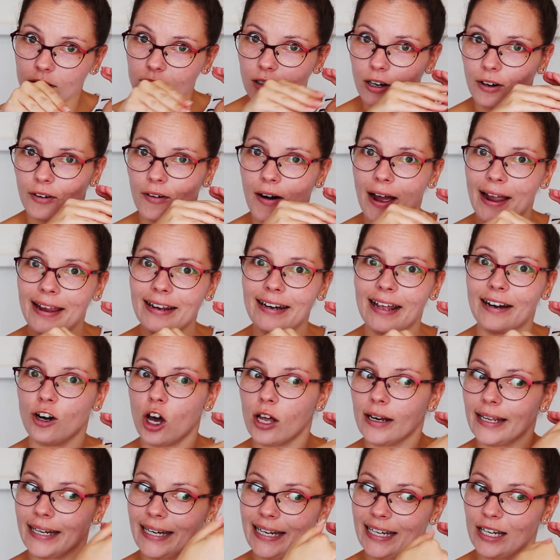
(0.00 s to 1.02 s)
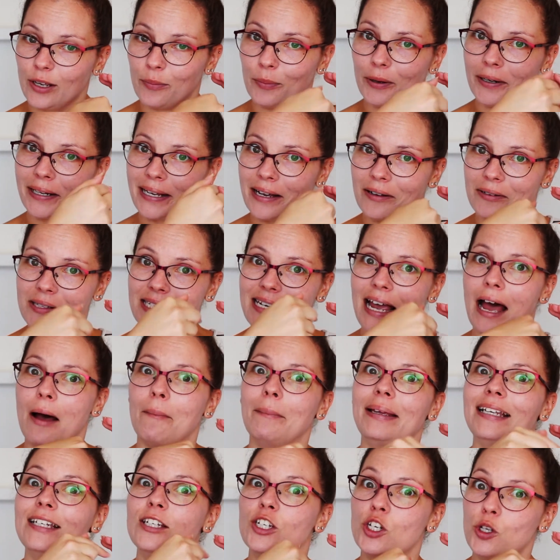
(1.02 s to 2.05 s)
all right, and not let anybody else come
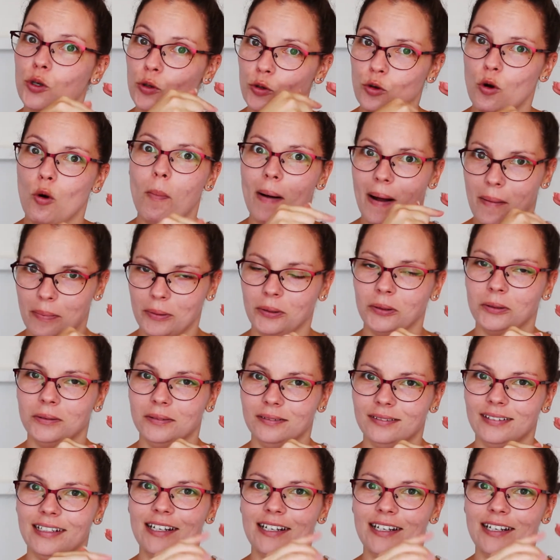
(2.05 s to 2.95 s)
into your bubble